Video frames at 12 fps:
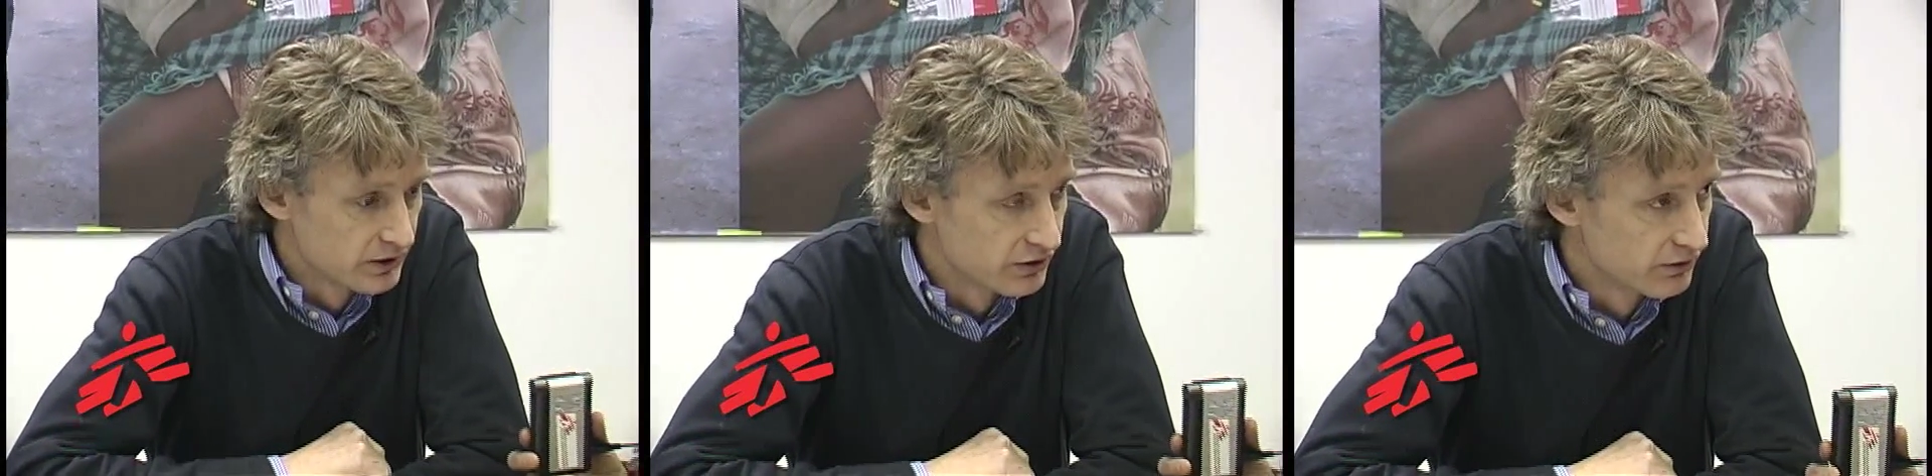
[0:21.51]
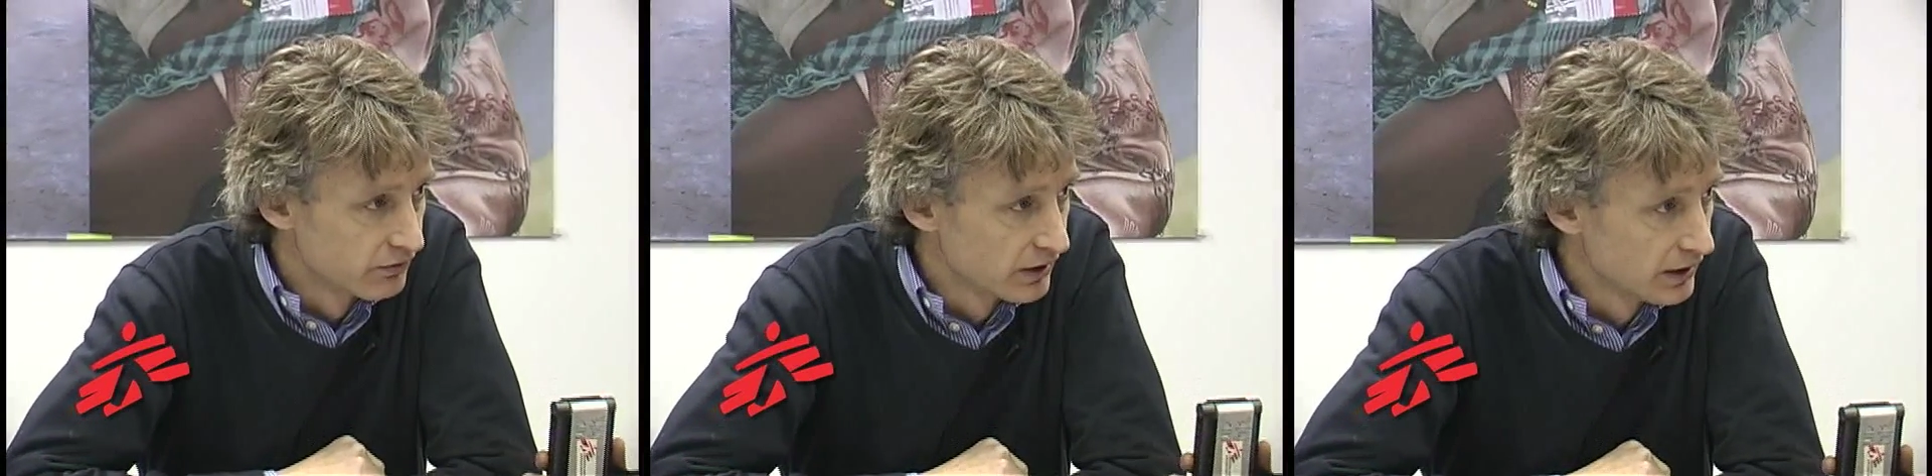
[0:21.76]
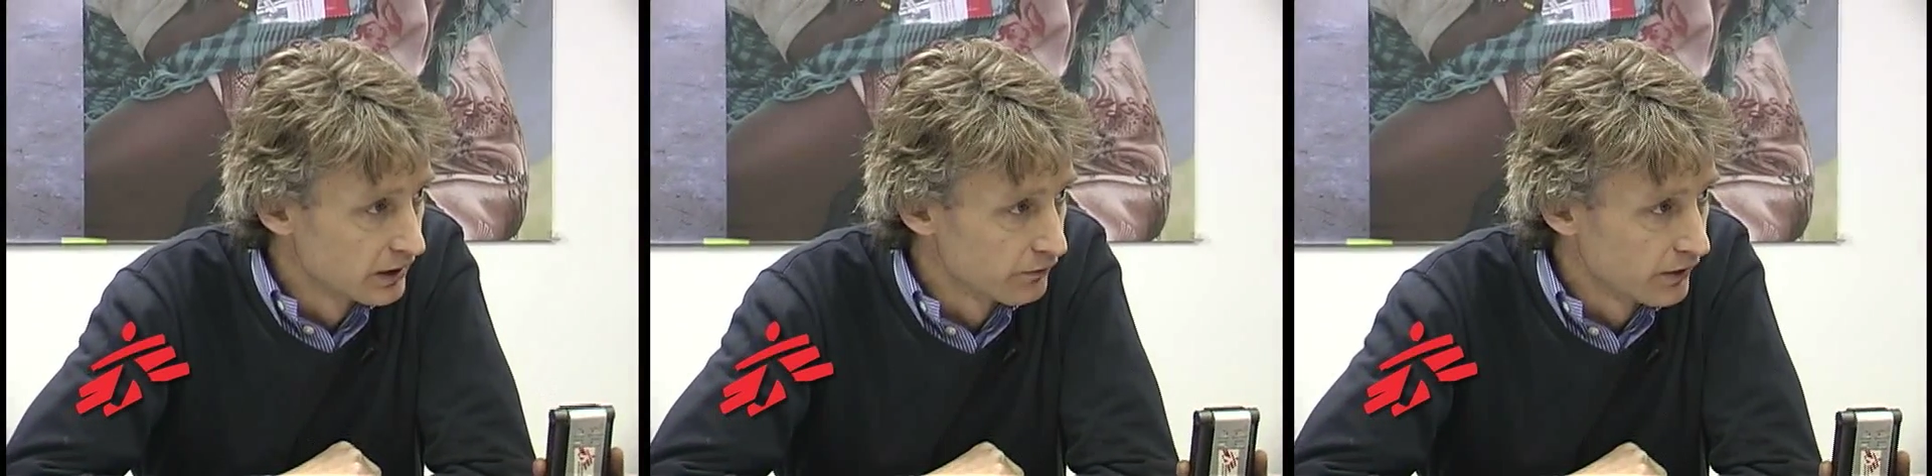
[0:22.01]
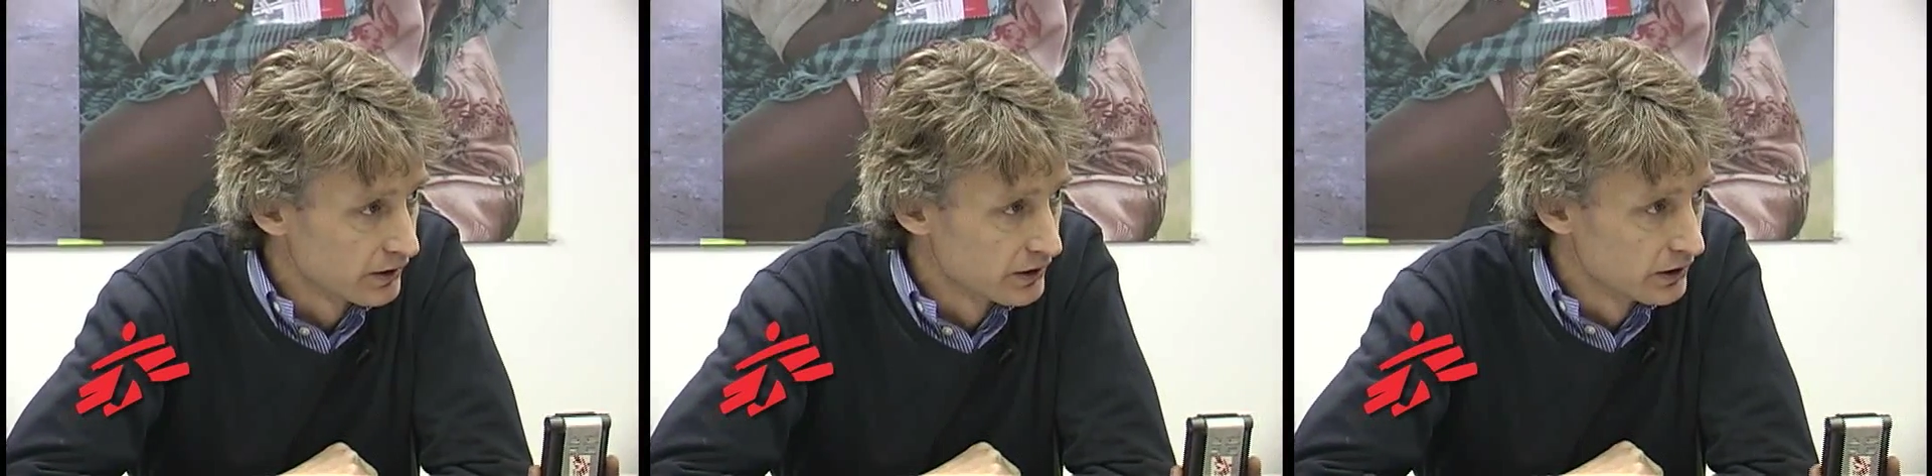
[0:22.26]
severely
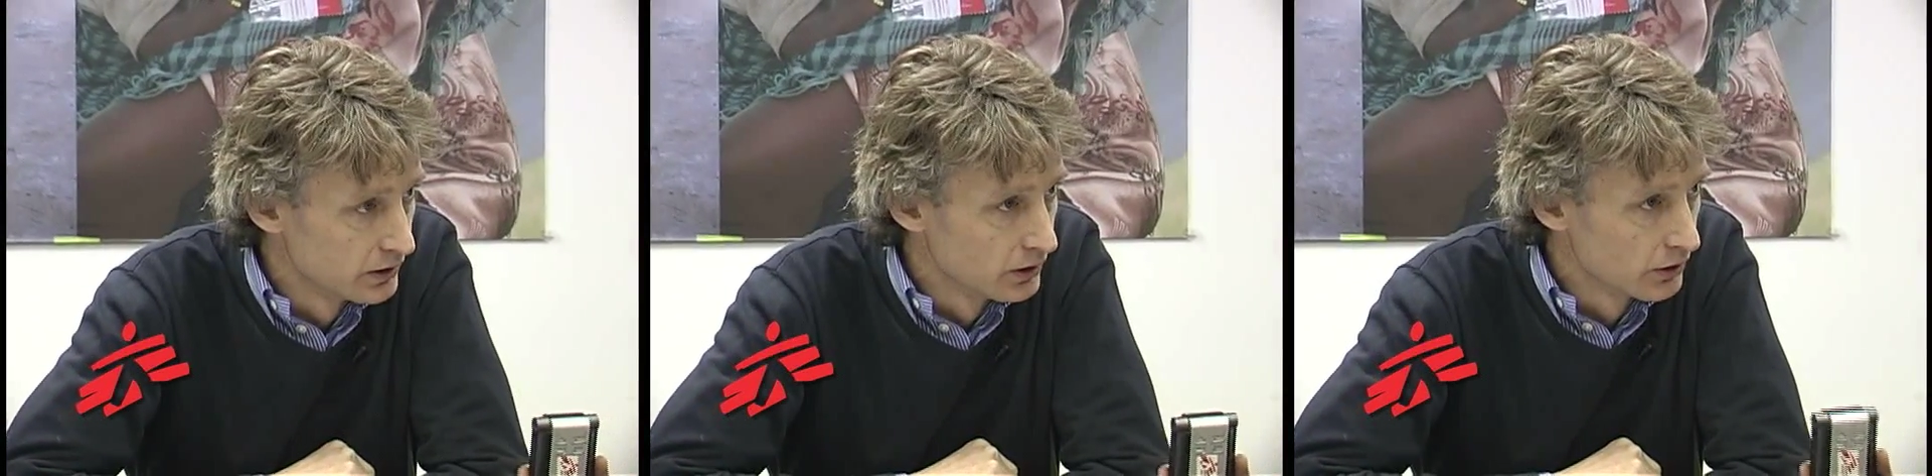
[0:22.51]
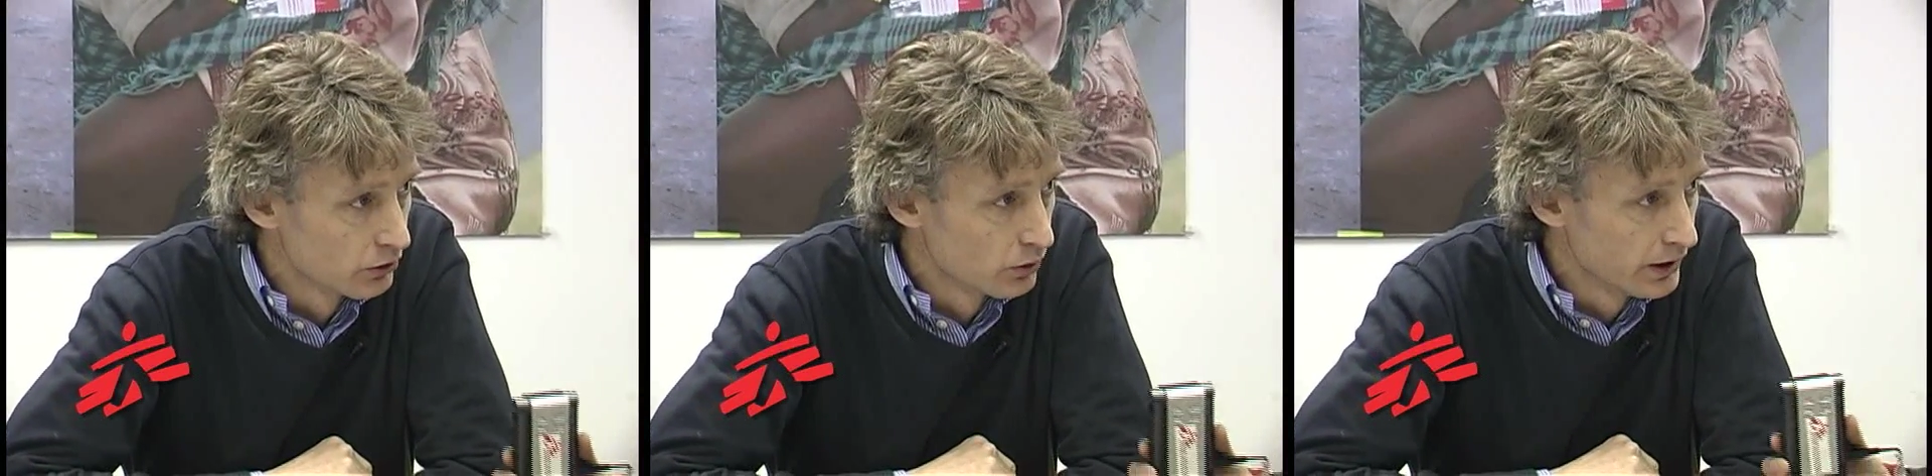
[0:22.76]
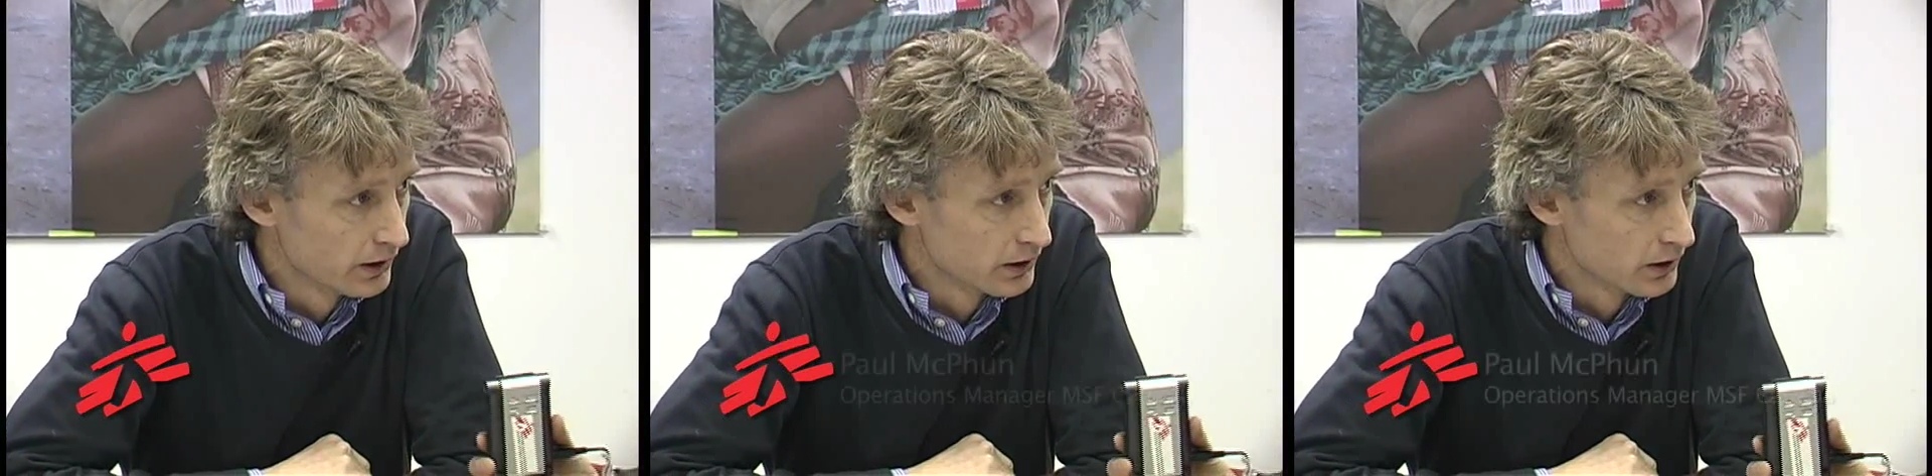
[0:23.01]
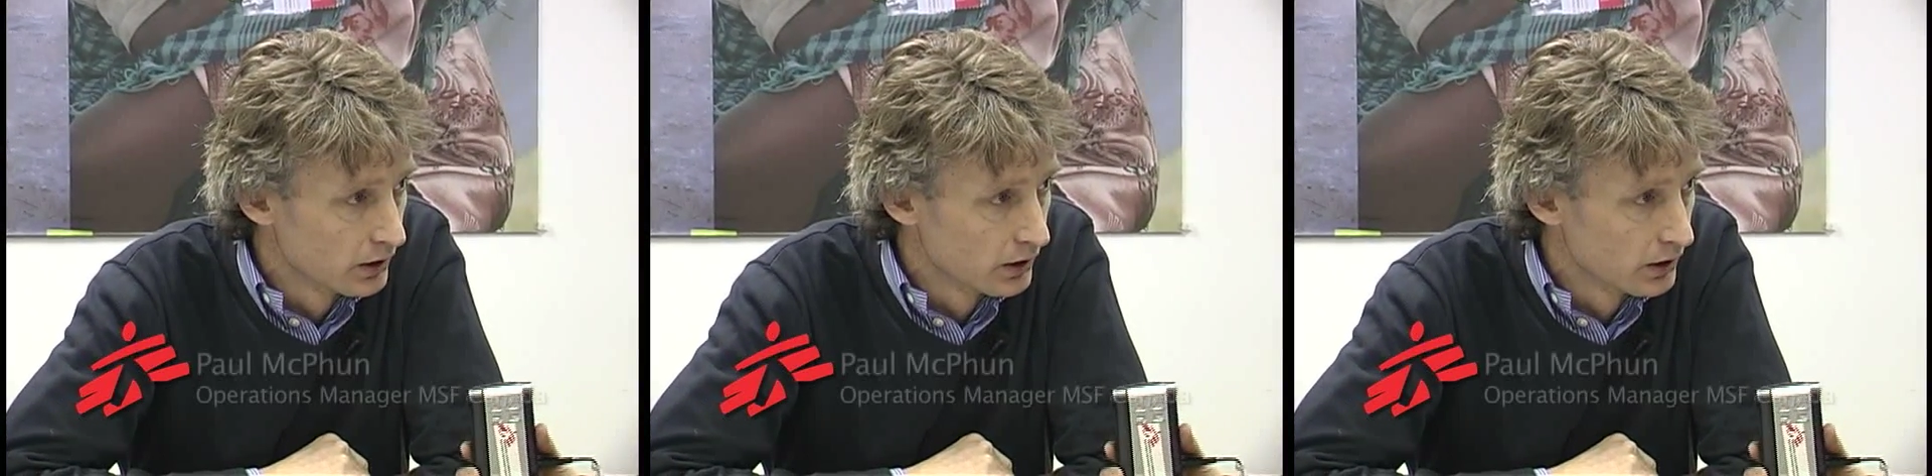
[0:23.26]
affected in the earthquake,